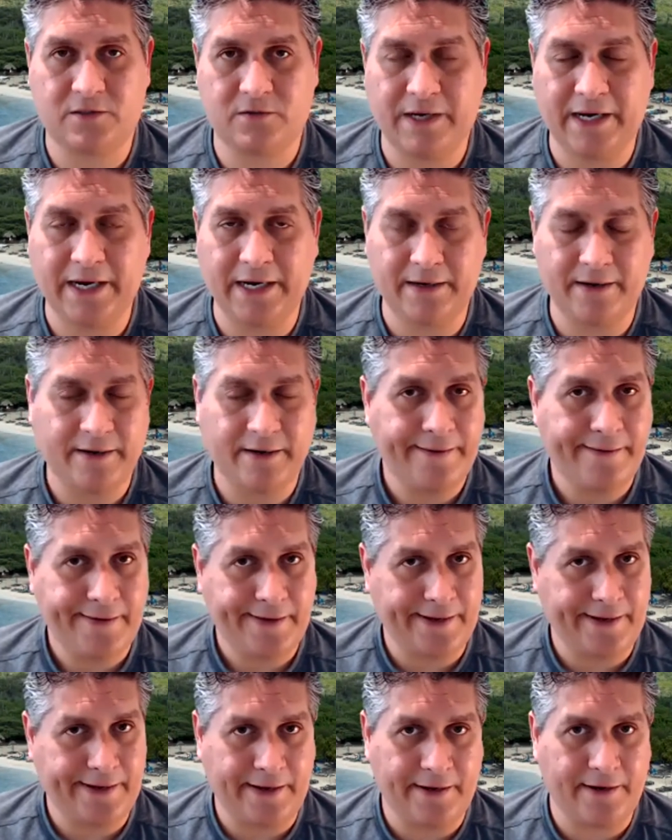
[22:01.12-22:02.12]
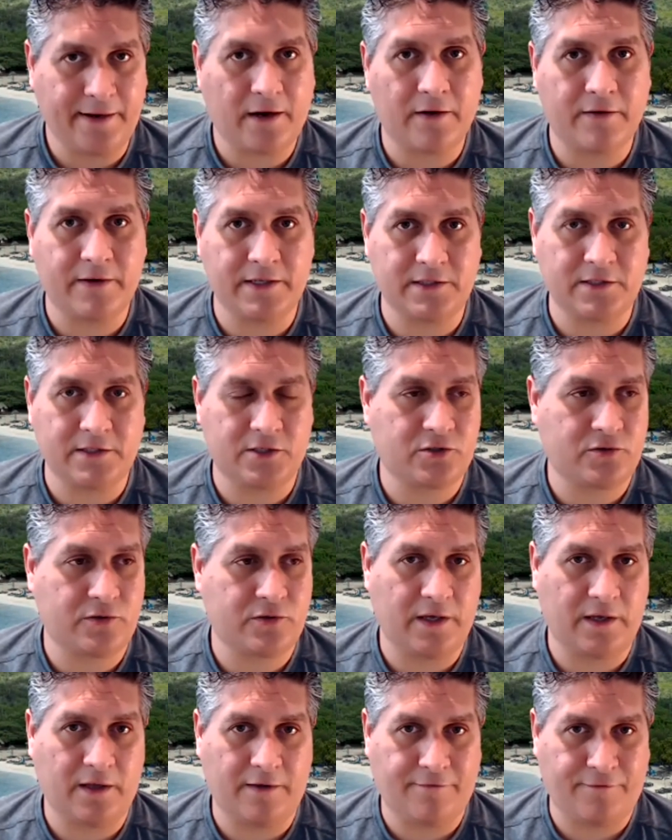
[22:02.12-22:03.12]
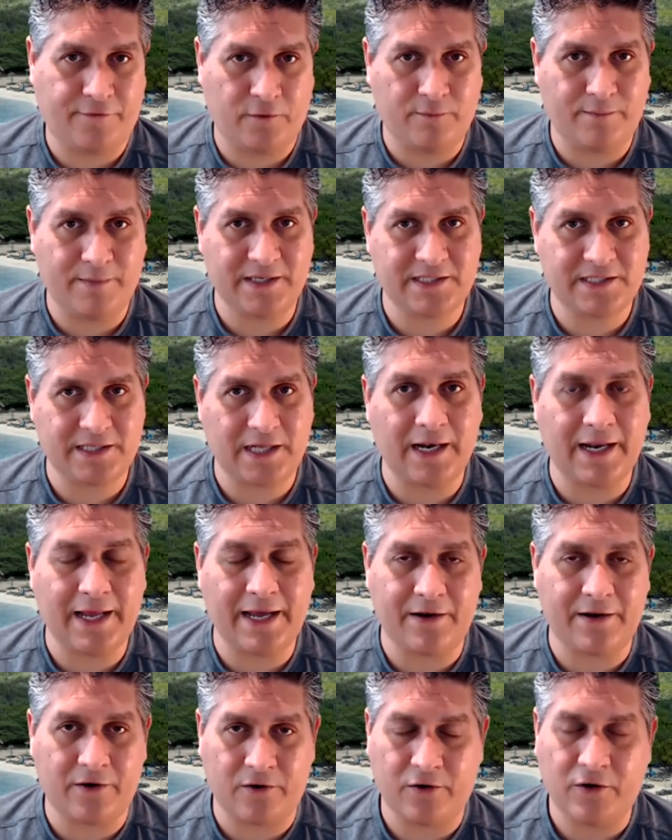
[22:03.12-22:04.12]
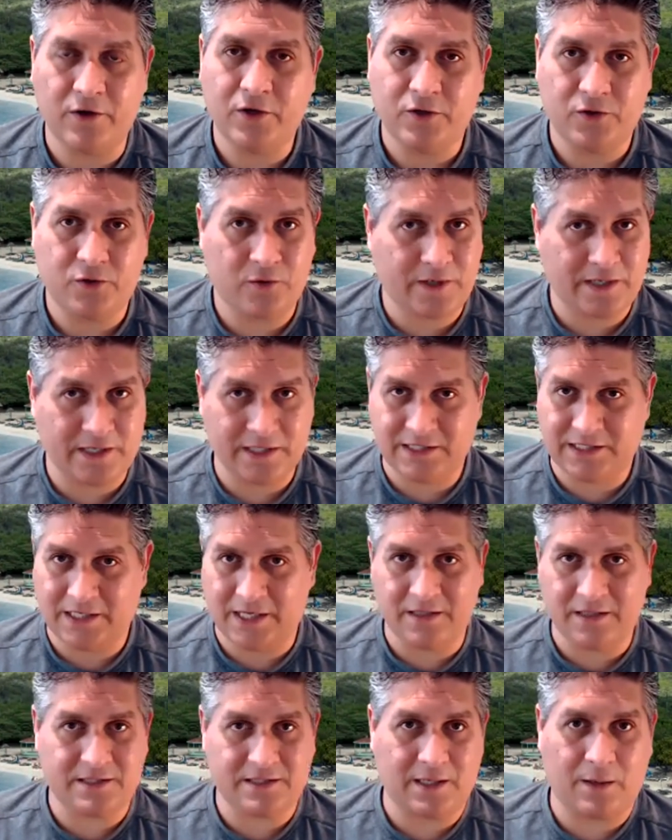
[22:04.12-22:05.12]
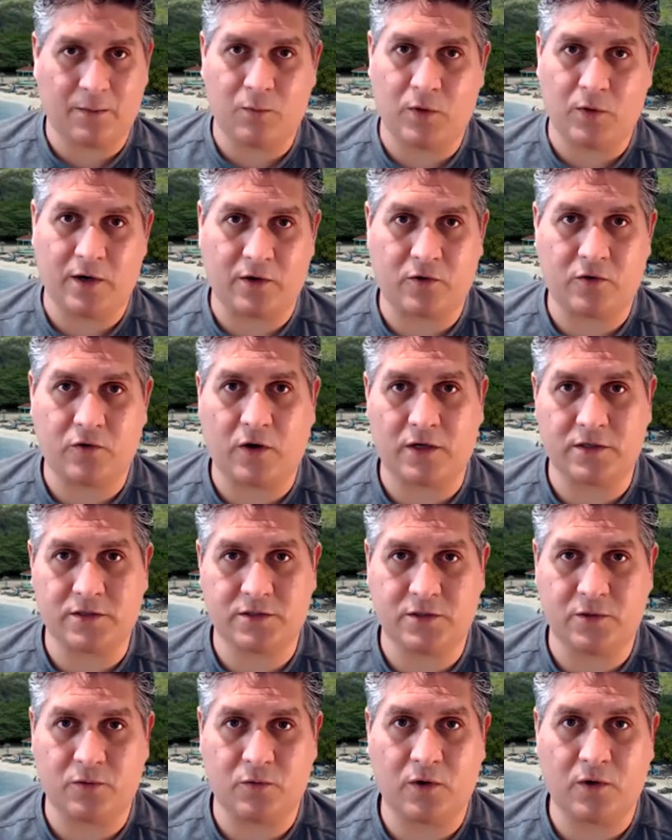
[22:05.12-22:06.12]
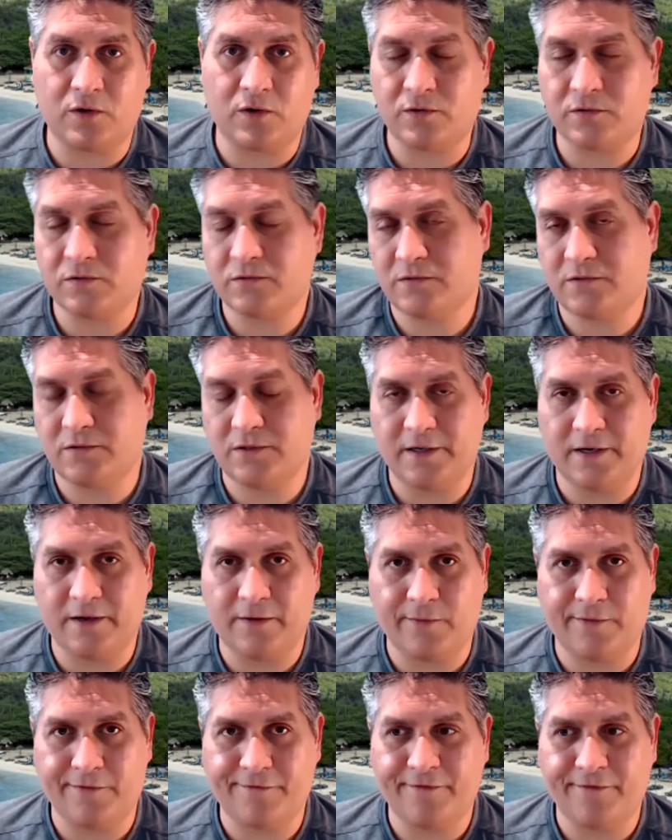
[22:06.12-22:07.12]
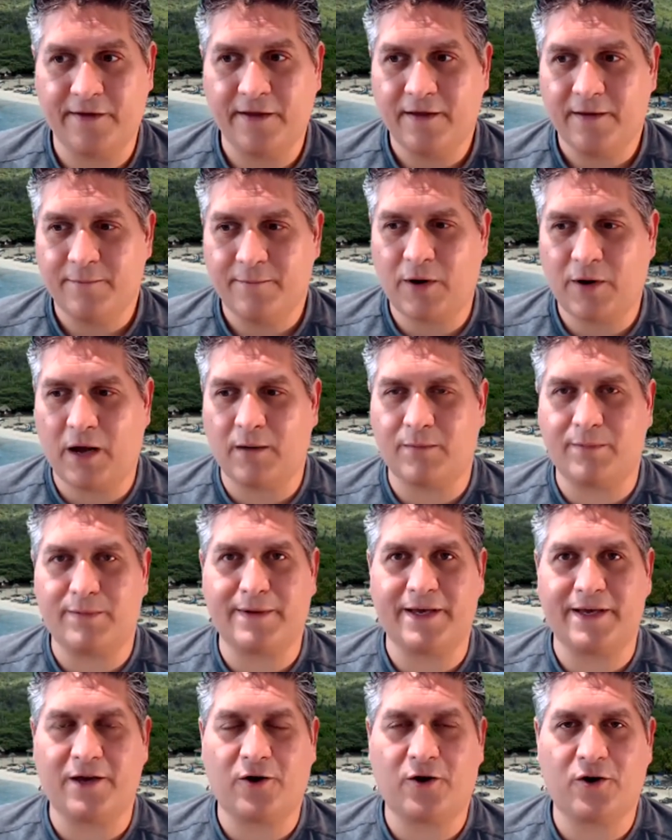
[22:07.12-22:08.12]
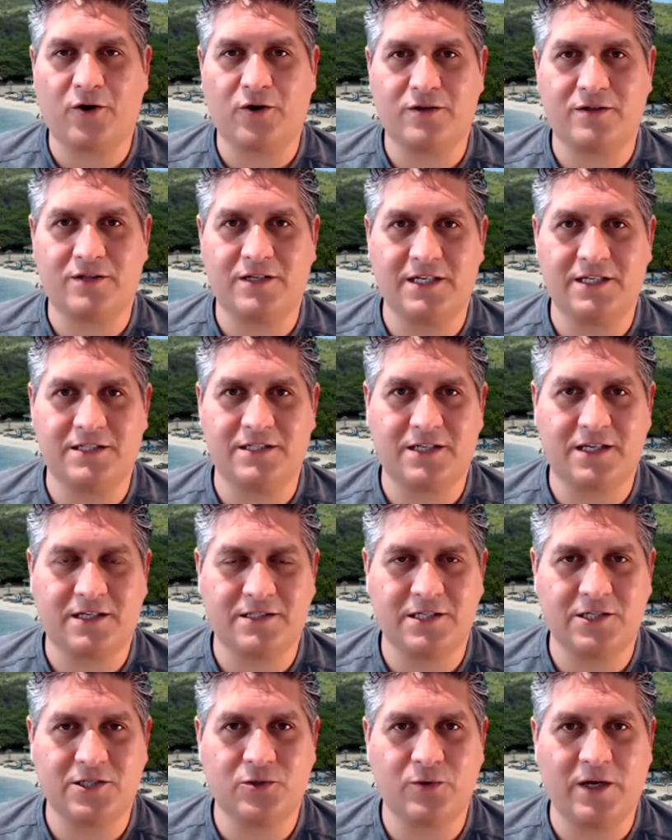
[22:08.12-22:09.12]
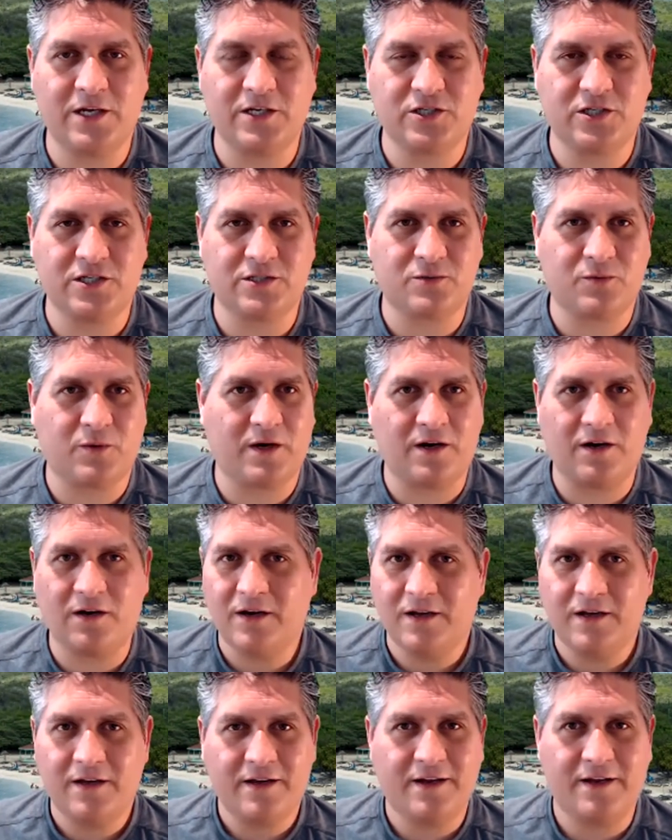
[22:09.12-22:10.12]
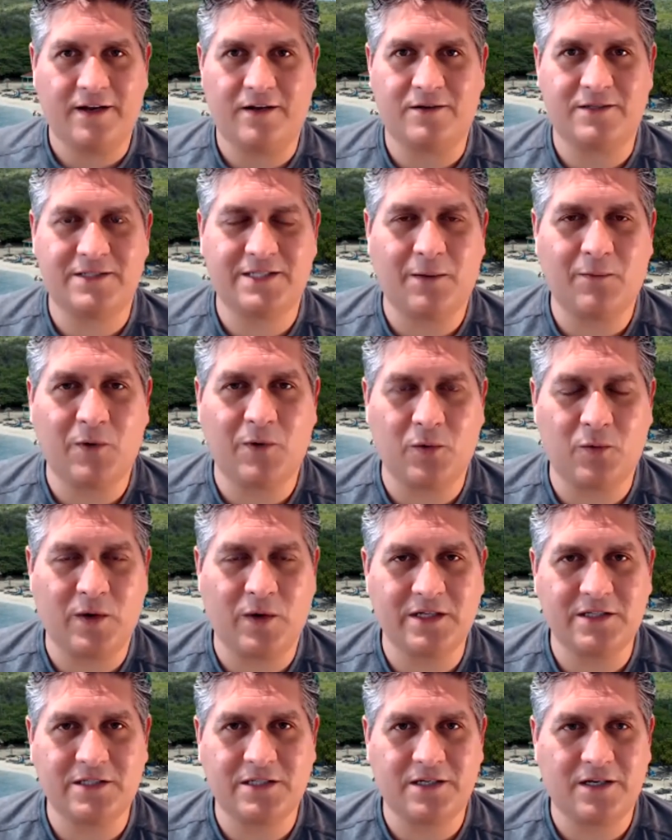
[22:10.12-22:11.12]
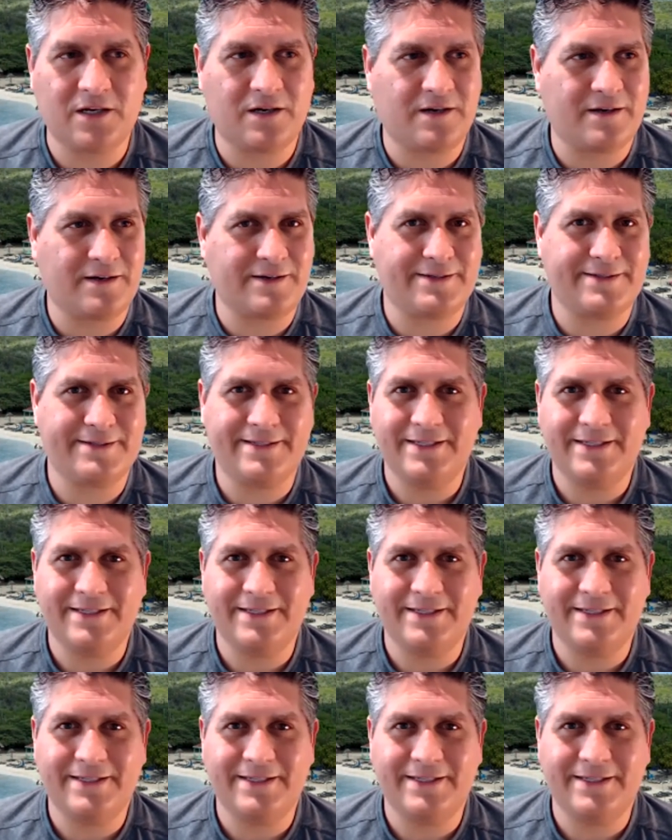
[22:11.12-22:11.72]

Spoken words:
right? In our industry, if you missed a letter, you could send someone across the world. We've probably heard these situations where, someone went to,